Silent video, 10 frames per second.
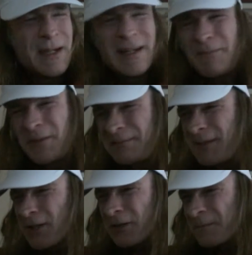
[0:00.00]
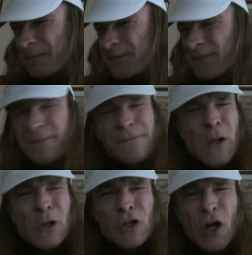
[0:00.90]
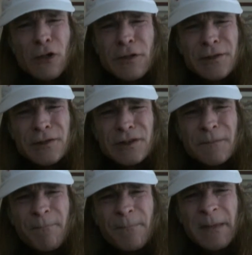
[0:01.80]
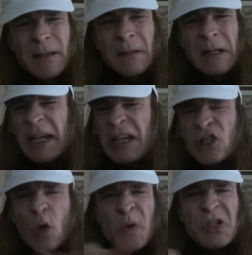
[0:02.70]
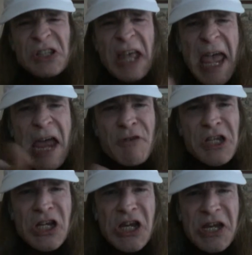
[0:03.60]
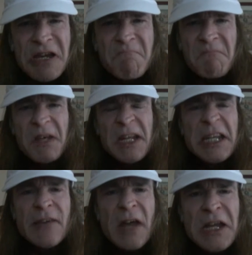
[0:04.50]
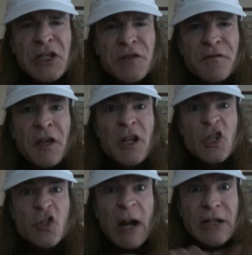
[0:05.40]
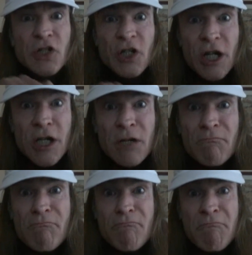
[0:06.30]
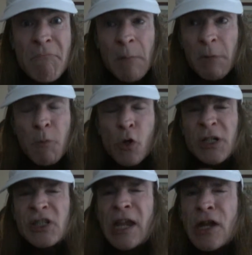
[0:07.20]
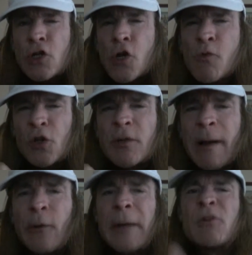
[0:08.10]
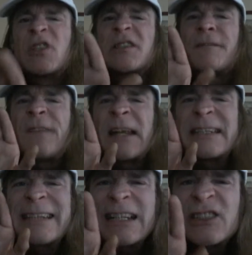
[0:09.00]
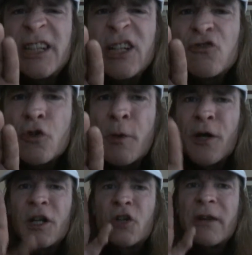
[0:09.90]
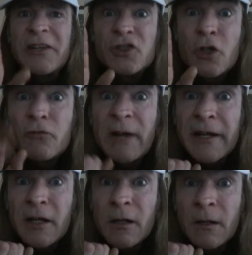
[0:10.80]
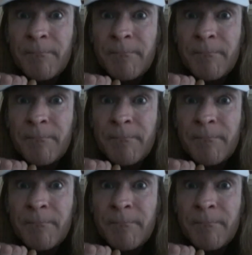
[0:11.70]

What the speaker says: And you got Phil Collins. He's always there, isn't he? In the event of tragedy. But I'm not going to say too much about him because he's a fantastic drummer and a great songwriter.